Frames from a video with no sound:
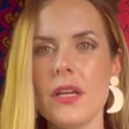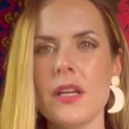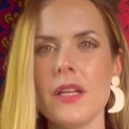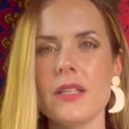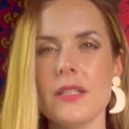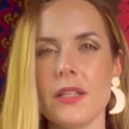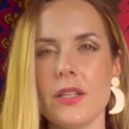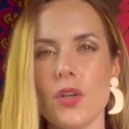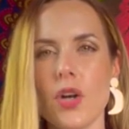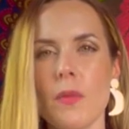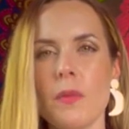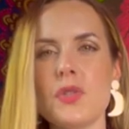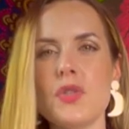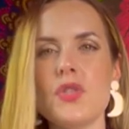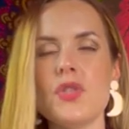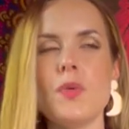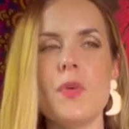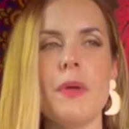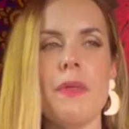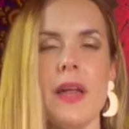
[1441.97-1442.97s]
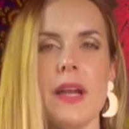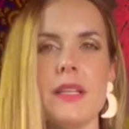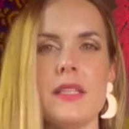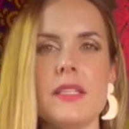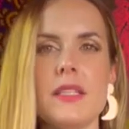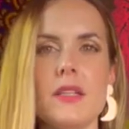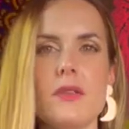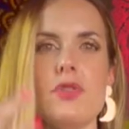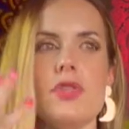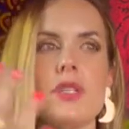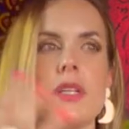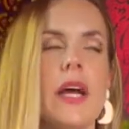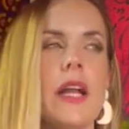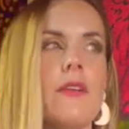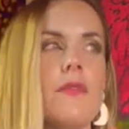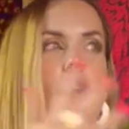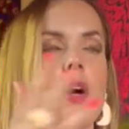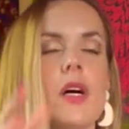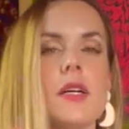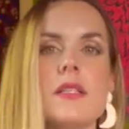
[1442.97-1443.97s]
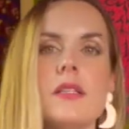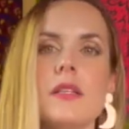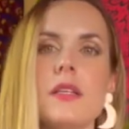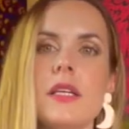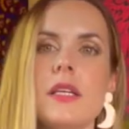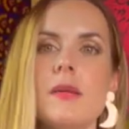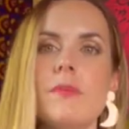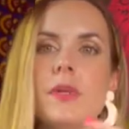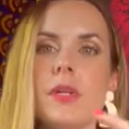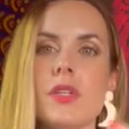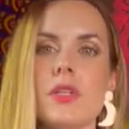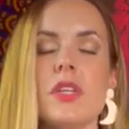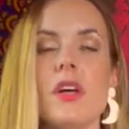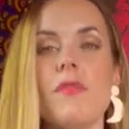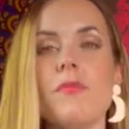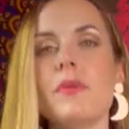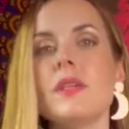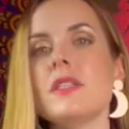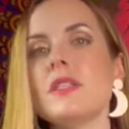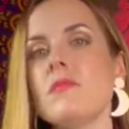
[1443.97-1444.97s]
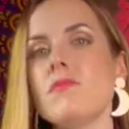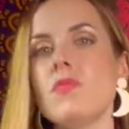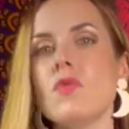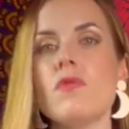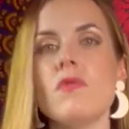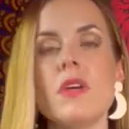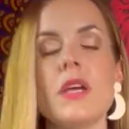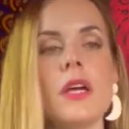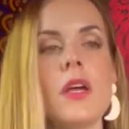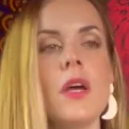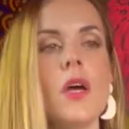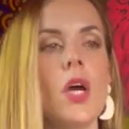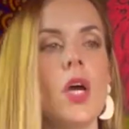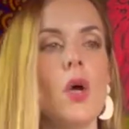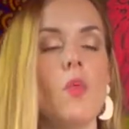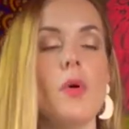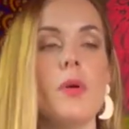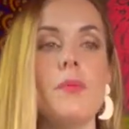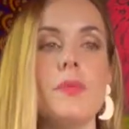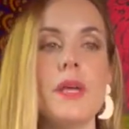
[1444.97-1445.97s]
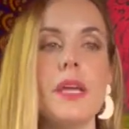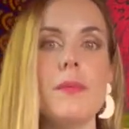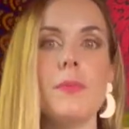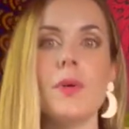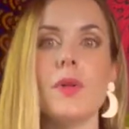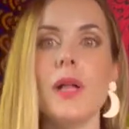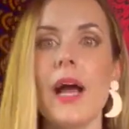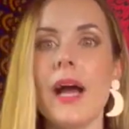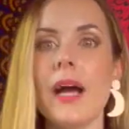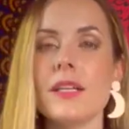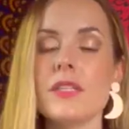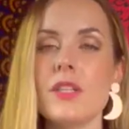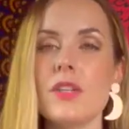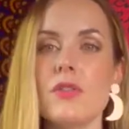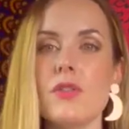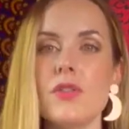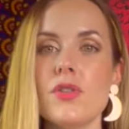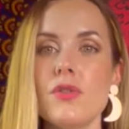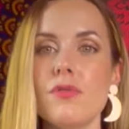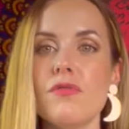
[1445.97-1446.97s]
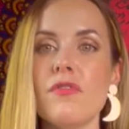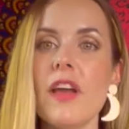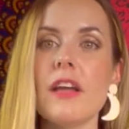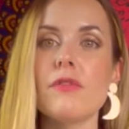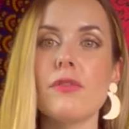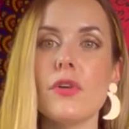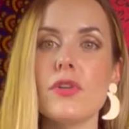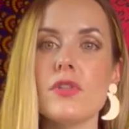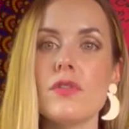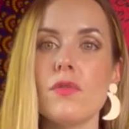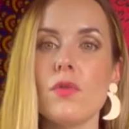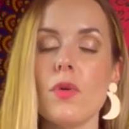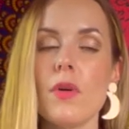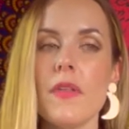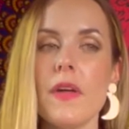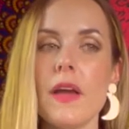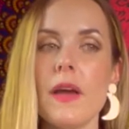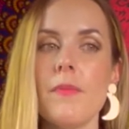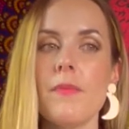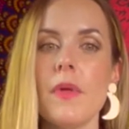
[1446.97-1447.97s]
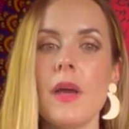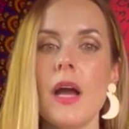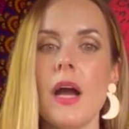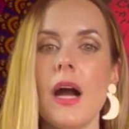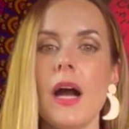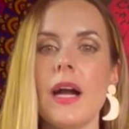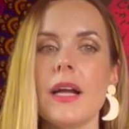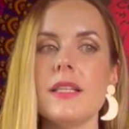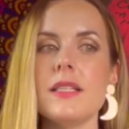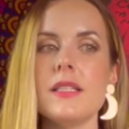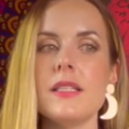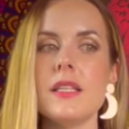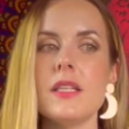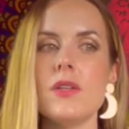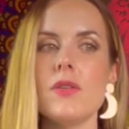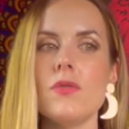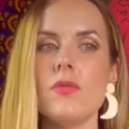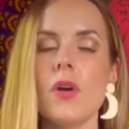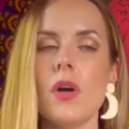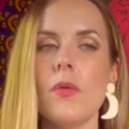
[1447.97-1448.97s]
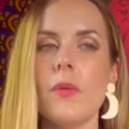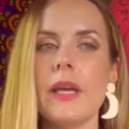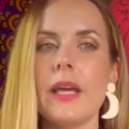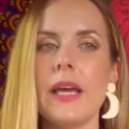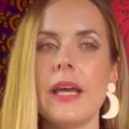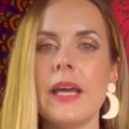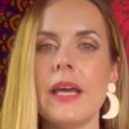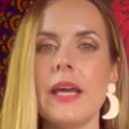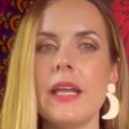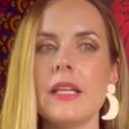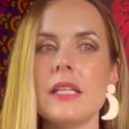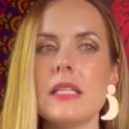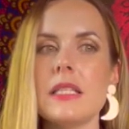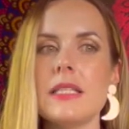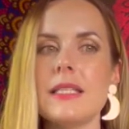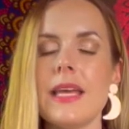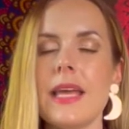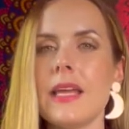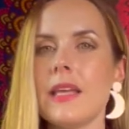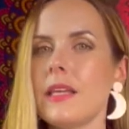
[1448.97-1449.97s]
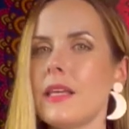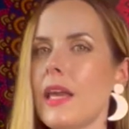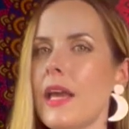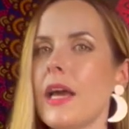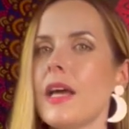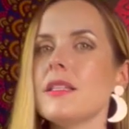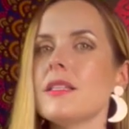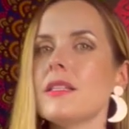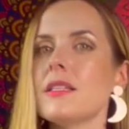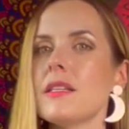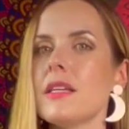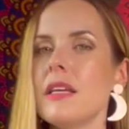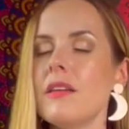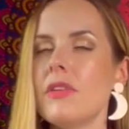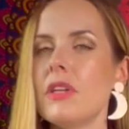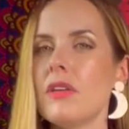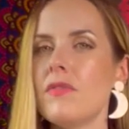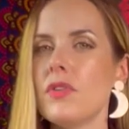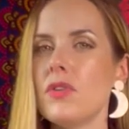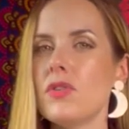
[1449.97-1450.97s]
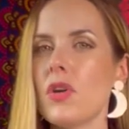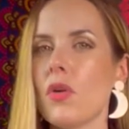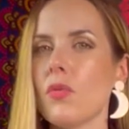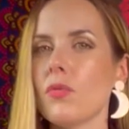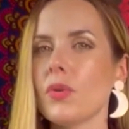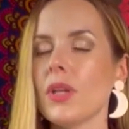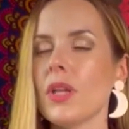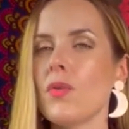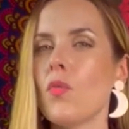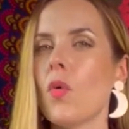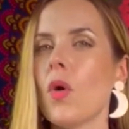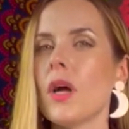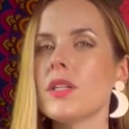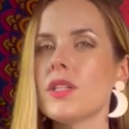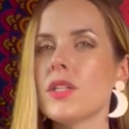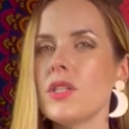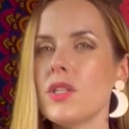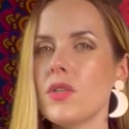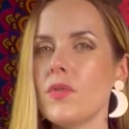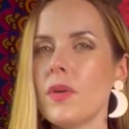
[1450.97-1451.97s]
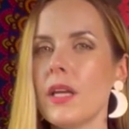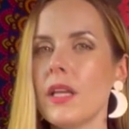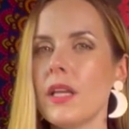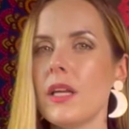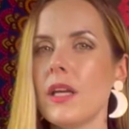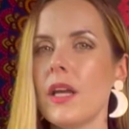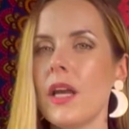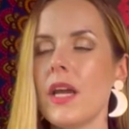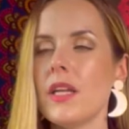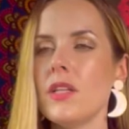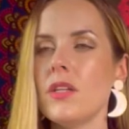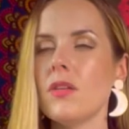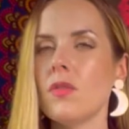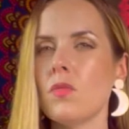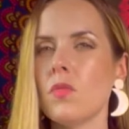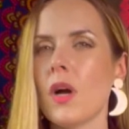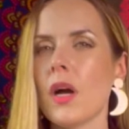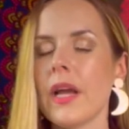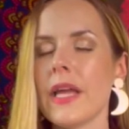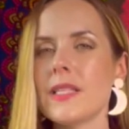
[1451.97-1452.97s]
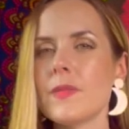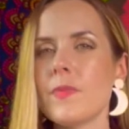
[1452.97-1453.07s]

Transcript: It's like you're almost doing that. I see you just kind of constantly keeping yourself busy, moving. When people ask you to do favors for them, I see you going ahead and saying yes, even if you don't really want to do it. And you know why?